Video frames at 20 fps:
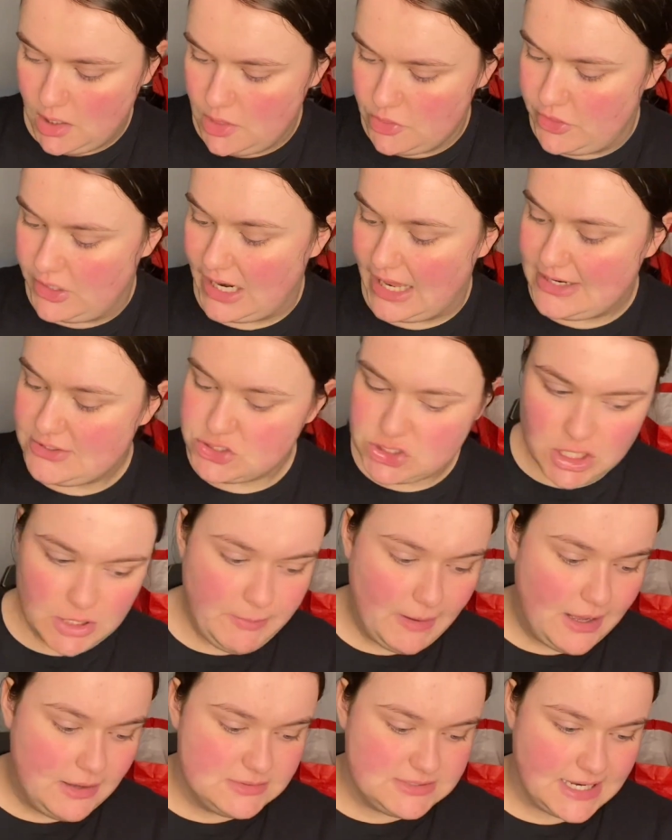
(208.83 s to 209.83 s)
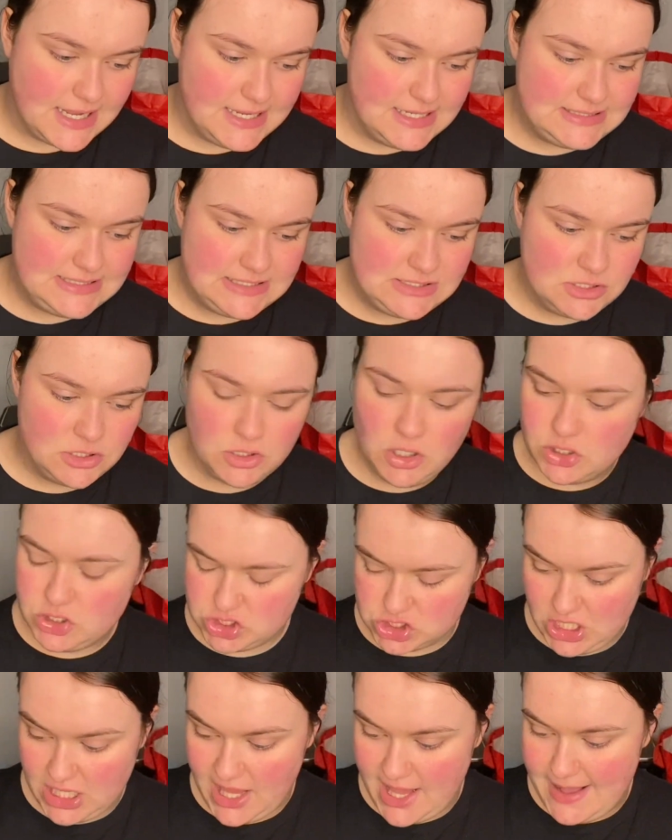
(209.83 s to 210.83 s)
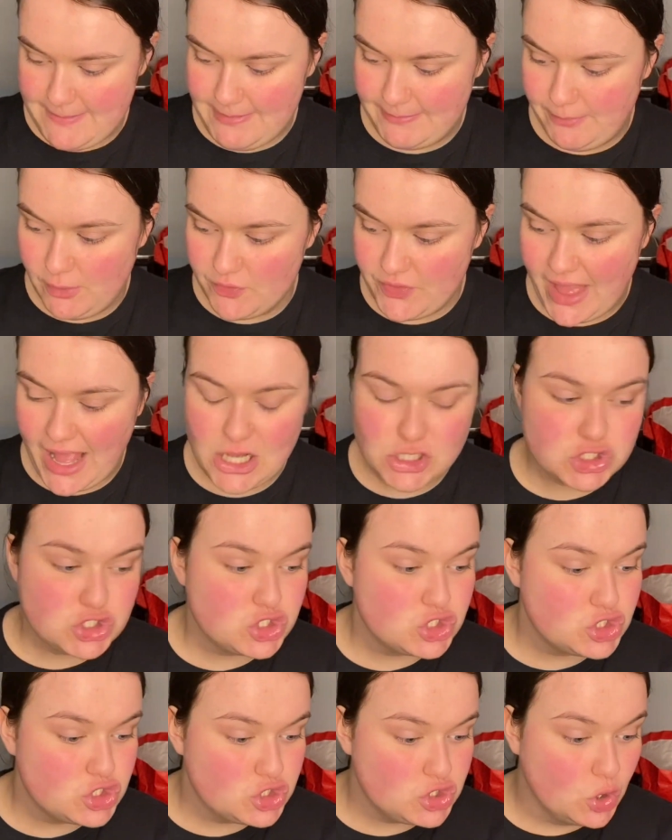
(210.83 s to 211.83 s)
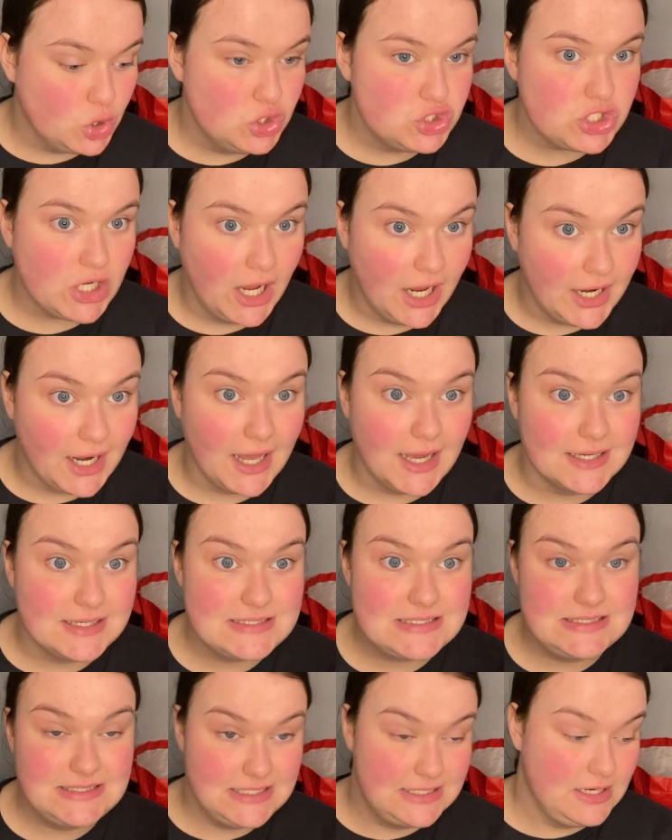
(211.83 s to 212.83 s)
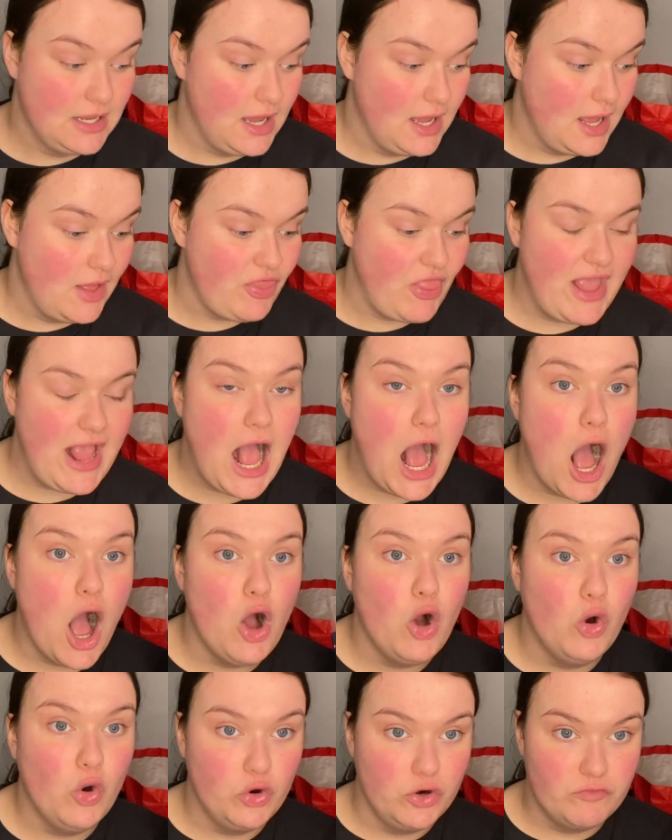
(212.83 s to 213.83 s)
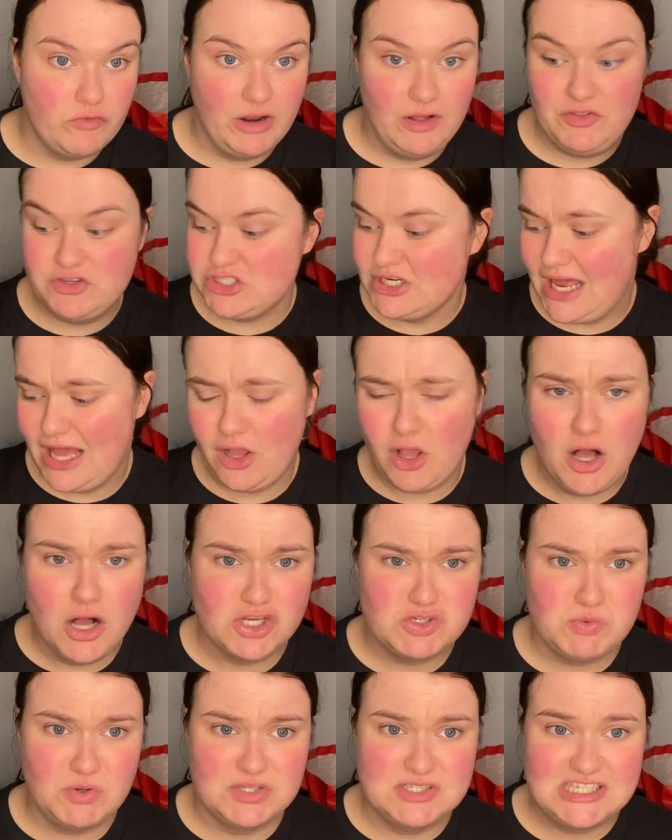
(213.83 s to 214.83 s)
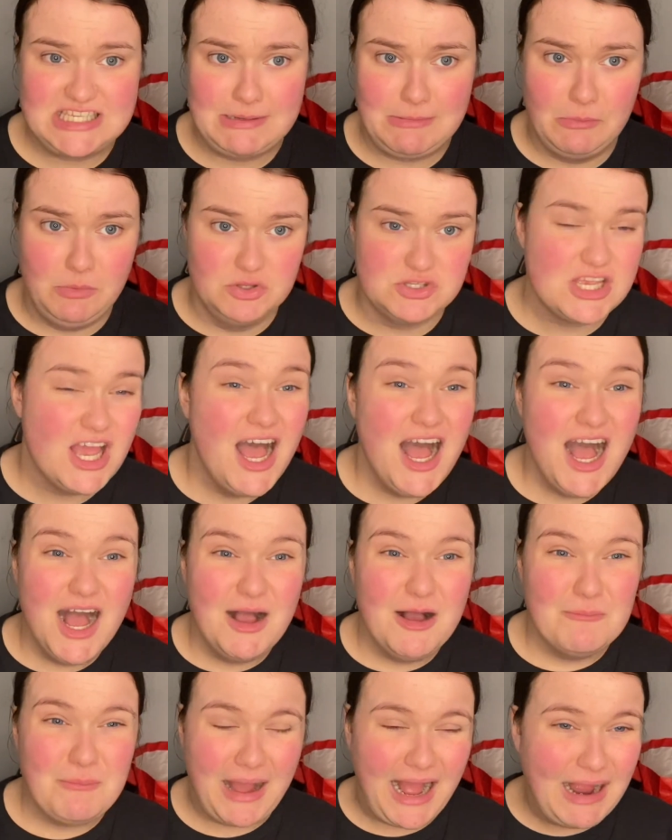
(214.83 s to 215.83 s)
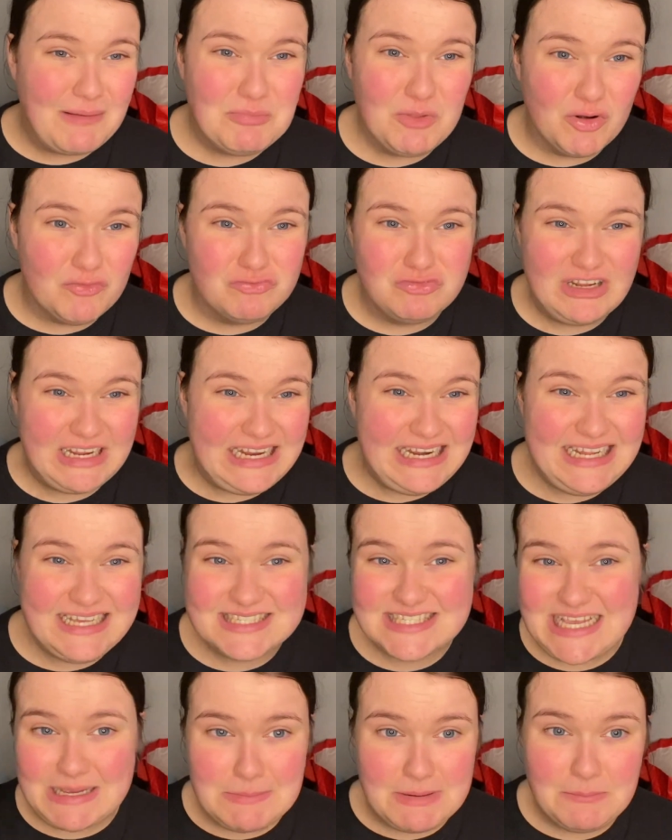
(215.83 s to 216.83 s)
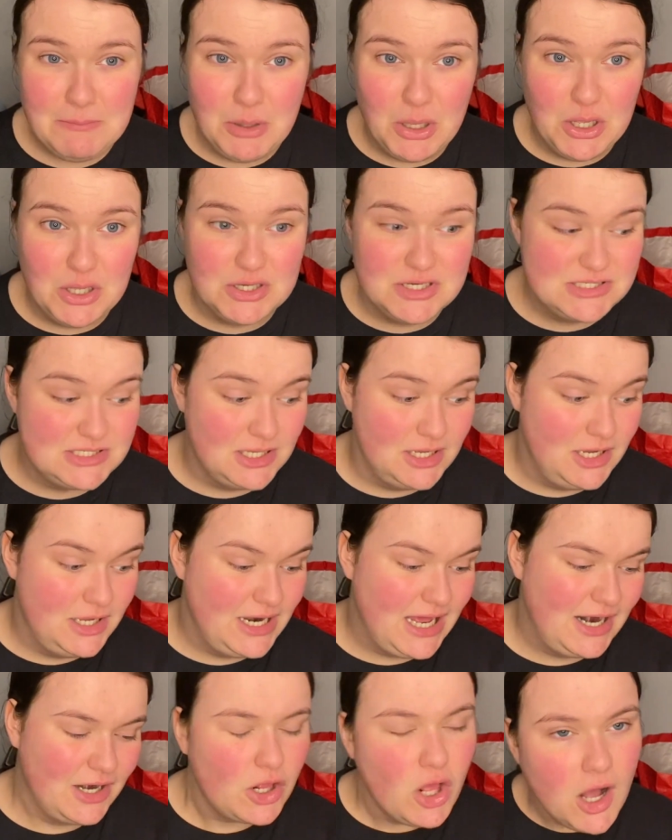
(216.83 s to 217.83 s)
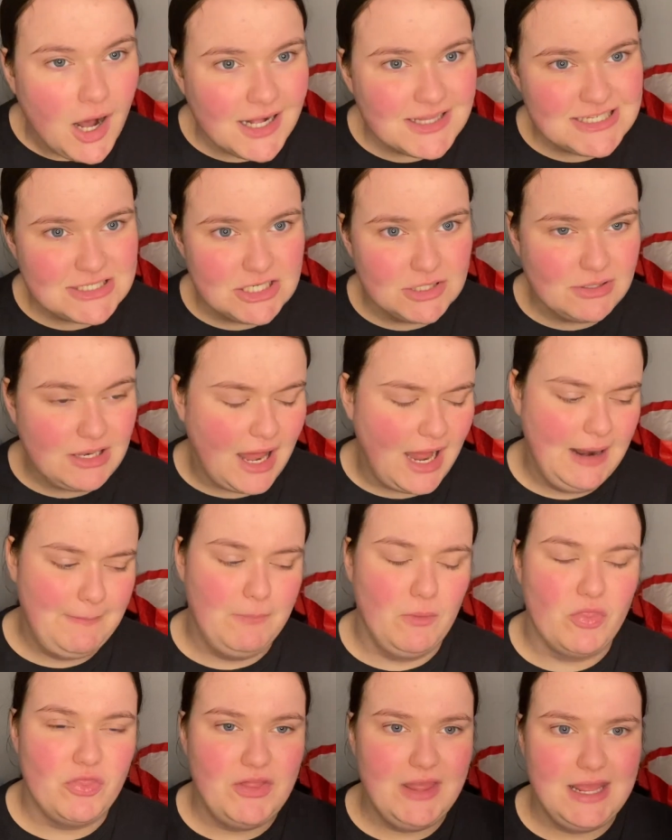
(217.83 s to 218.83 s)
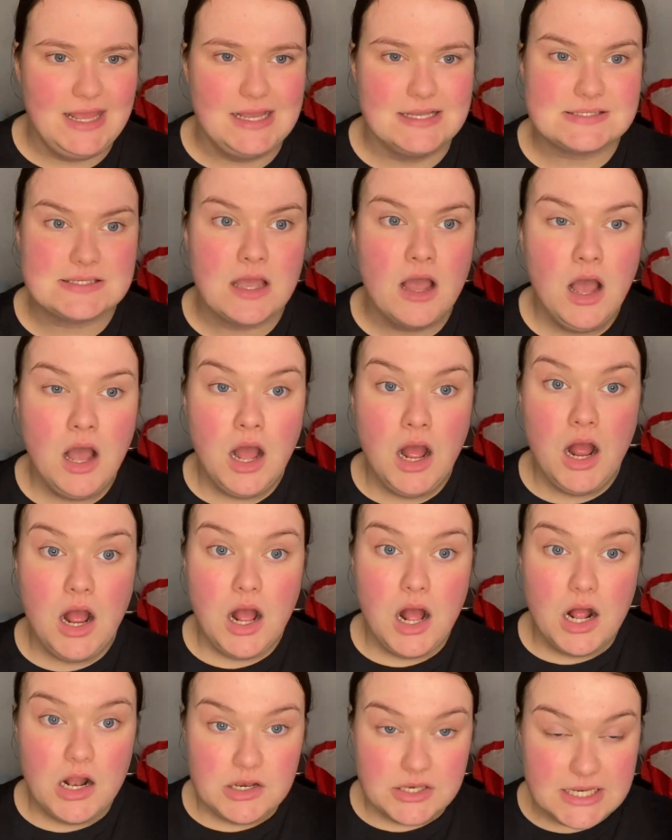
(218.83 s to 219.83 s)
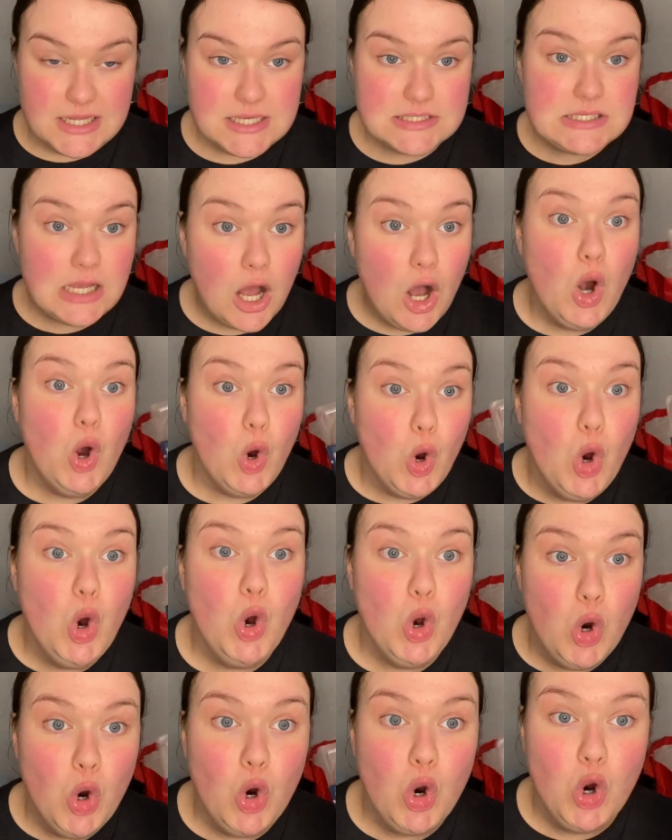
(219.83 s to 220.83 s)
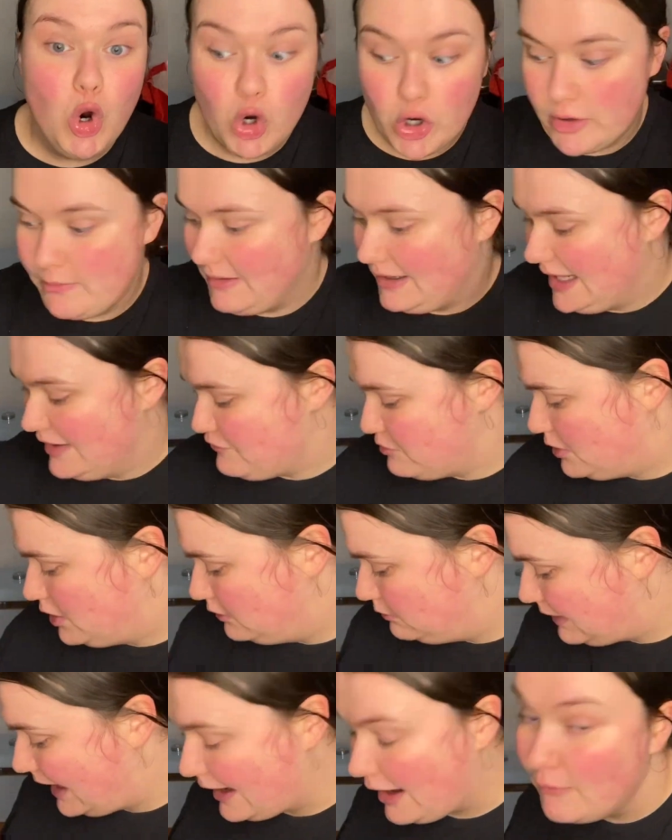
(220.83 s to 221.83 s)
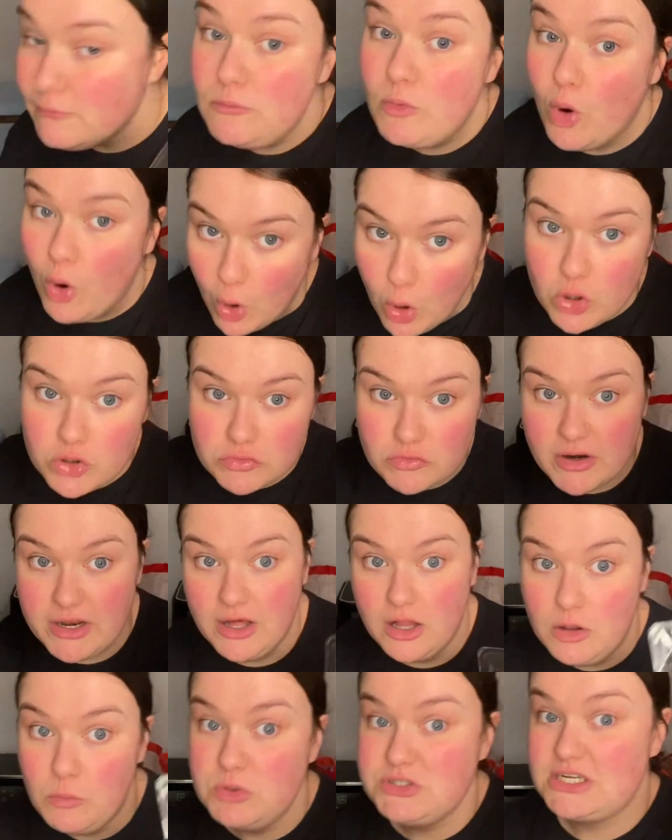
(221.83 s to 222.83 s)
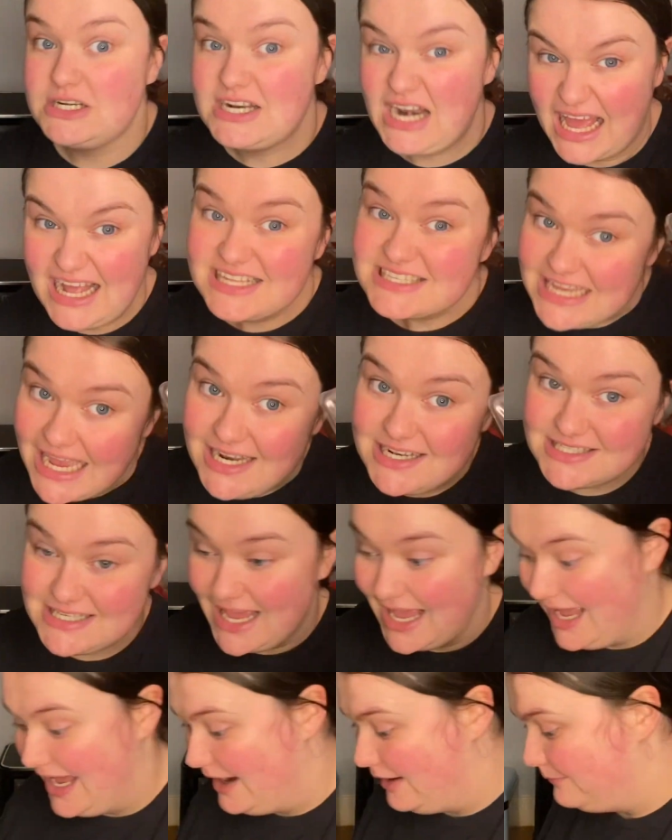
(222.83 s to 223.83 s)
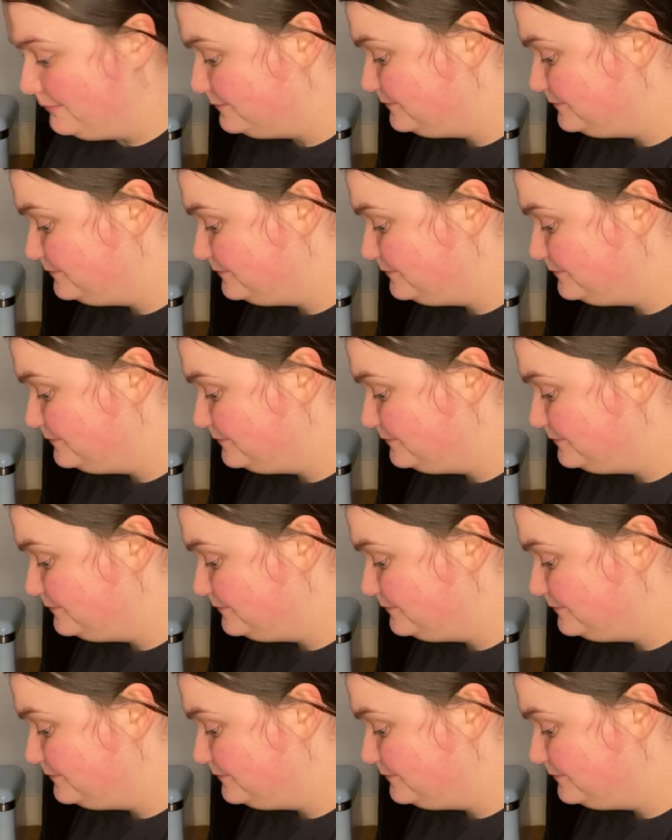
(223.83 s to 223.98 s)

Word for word: They're like £2.80, so they're not cheap, but they are such a nice dinner. They are unreal. They do like cod ones, salmon ones, but I'm not really a salmon person. And cod I do like, but these, these are unbelievable, like unreal, would like 10-10